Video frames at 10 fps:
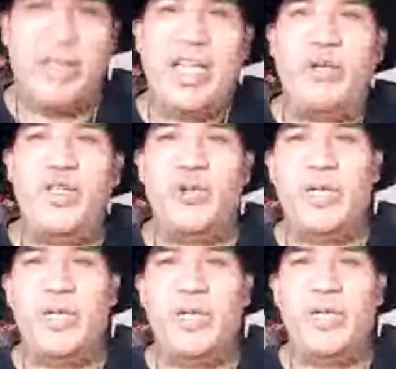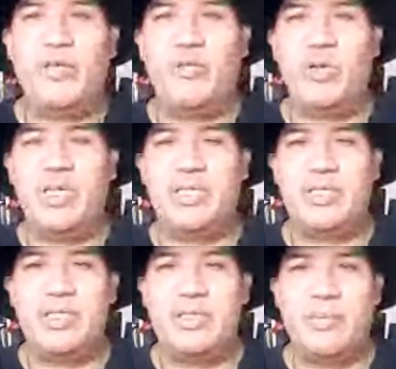Now, when you're in the
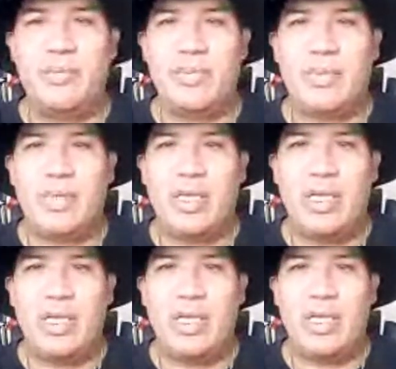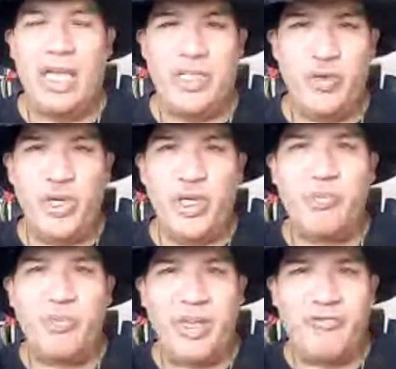woods and you hear a
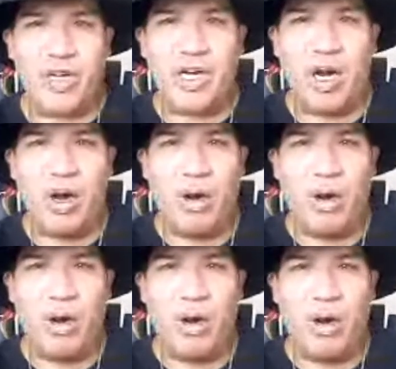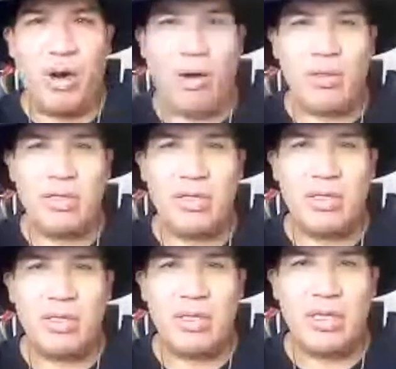Bigfoot call
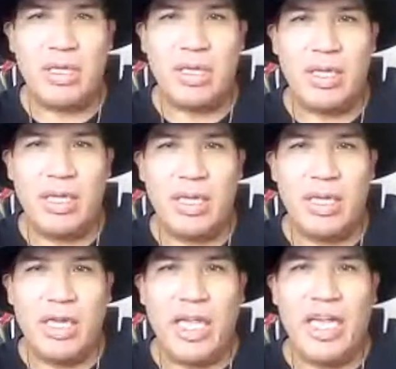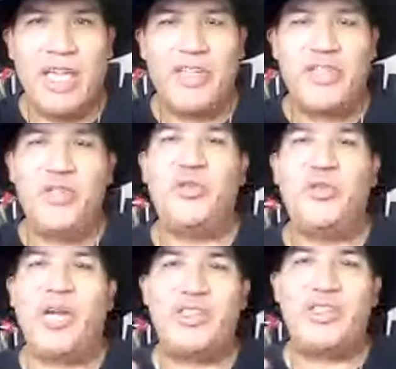and you try
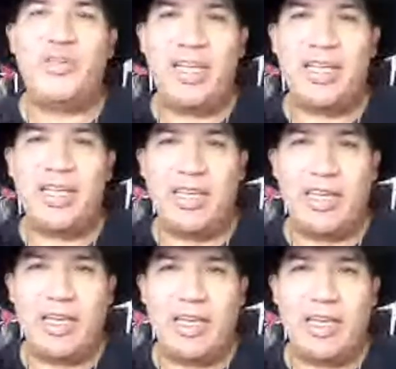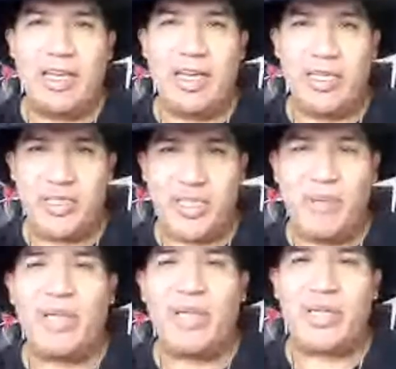to make a
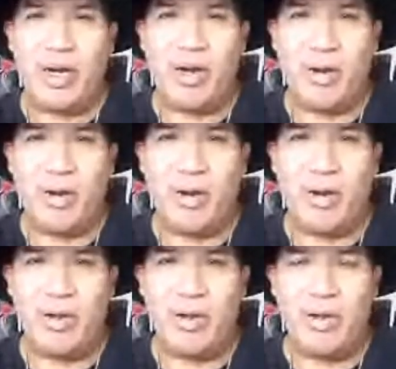similar call,